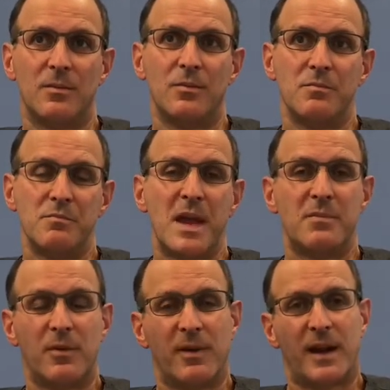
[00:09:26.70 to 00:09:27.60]
may
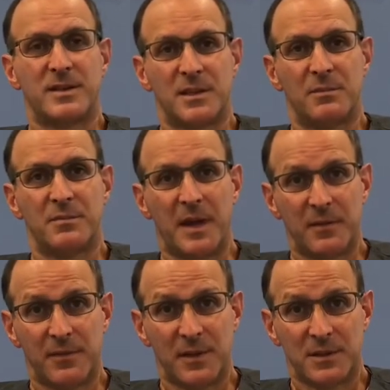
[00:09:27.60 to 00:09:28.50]
provide some
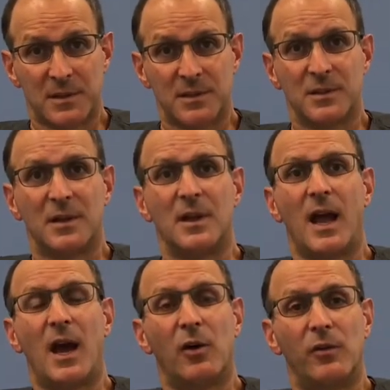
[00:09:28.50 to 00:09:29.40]
benefits.
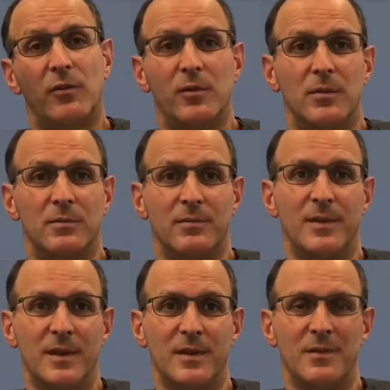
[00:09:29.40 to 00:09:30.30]
However,
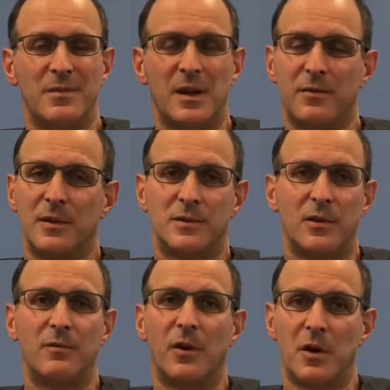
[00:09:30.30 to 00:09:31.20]
the benefits are
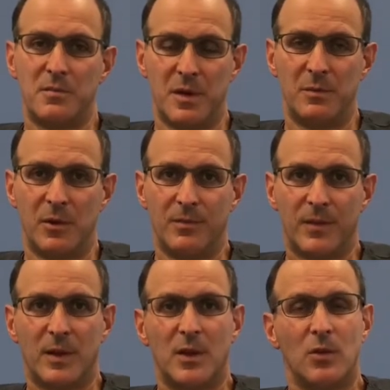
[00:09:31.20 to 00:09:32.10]
very minimal.
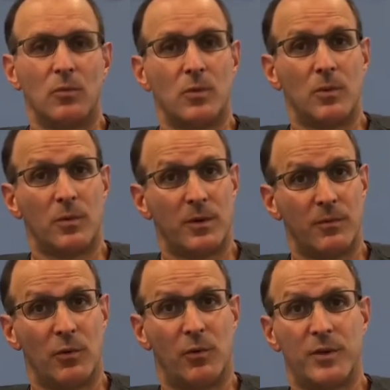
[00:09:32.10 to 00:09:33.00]
We've
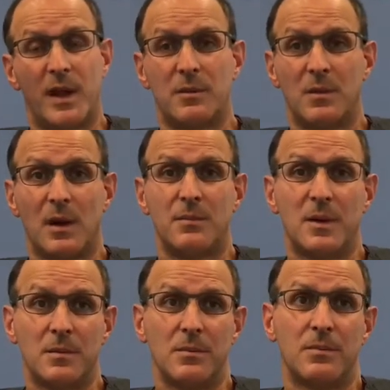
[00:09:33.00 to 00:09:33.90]
learned that
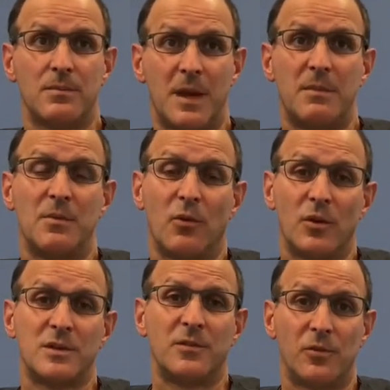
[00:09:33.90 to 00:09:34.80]
baby boys in the
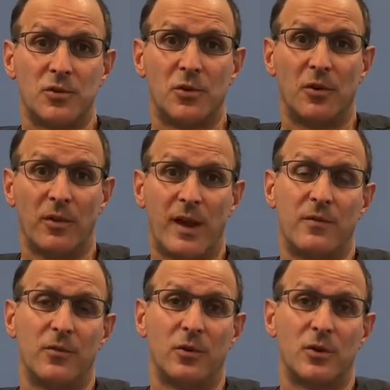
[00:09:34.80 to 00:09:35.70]
first year of life who
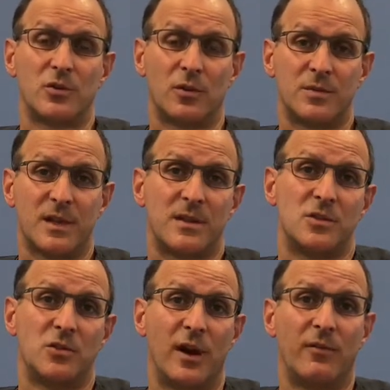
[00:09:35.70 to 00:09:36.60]
are circumcised do
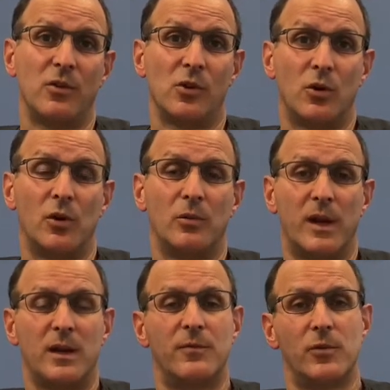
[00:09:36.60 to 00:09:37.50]
have a lower rate of
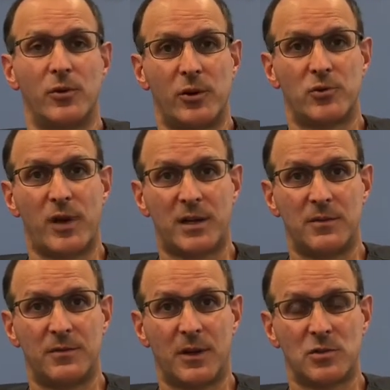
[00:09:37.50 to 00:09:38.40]
urinary tract
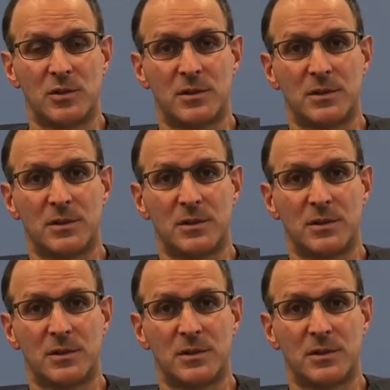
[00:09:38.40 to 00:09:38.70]
infections.